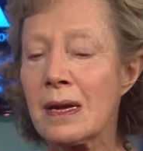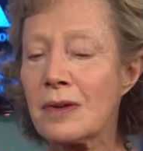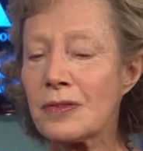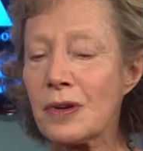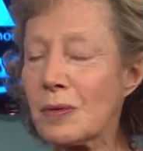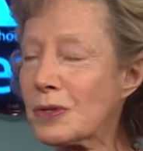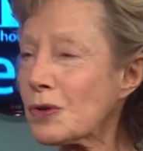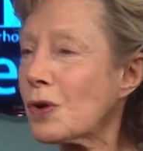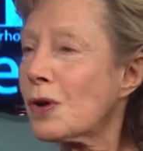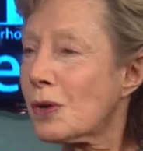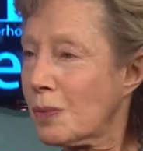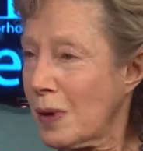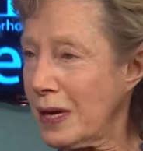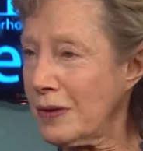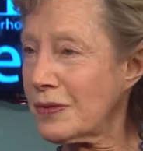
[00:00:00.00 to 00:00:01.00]
So it's
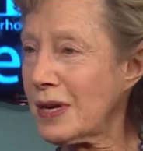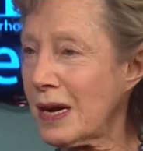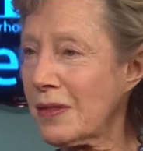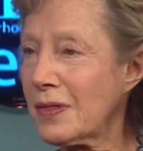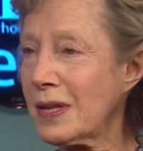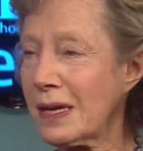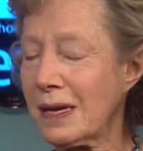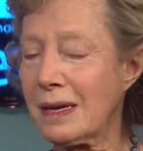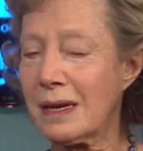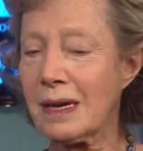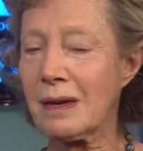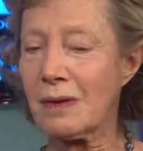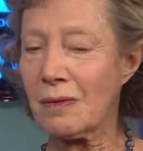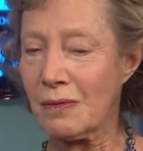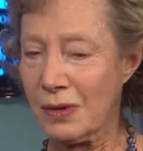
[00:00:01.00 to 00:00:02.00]
always, I think,
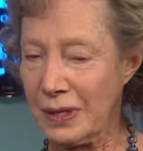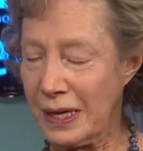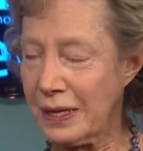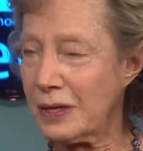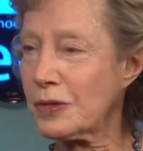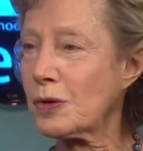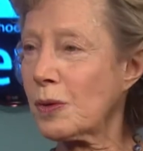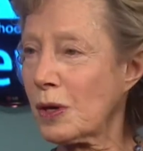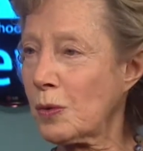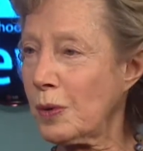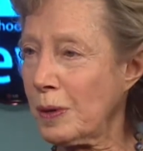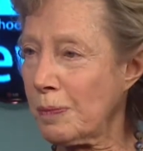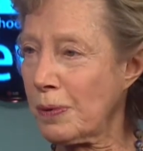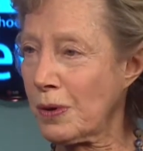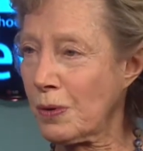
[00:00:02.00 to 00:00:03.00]
related to a
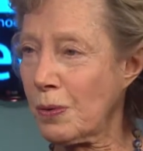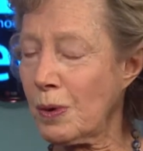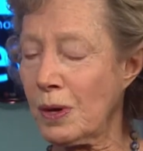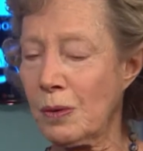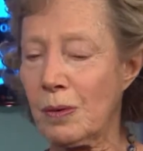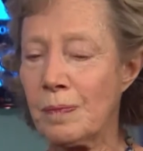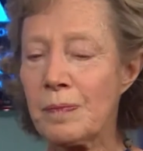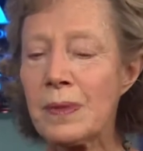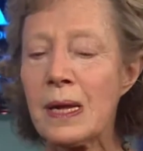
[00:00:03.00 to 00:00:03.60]
quid pro quo.